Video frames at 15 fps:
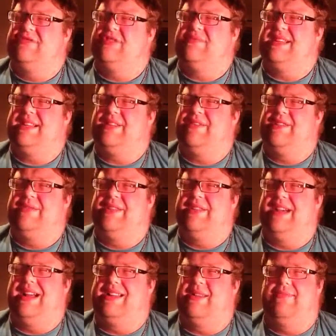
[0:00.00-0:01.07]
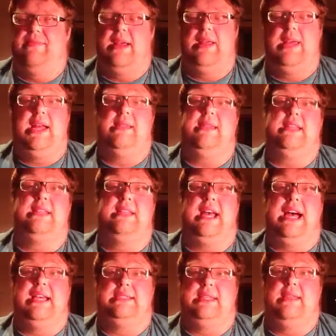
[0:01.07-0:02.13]
am I going with that? And then he
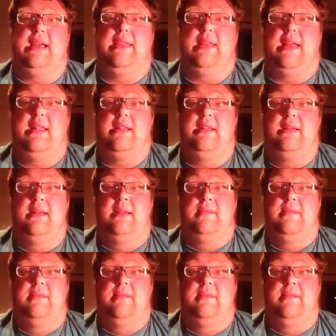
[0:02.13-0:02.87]
denies it, and then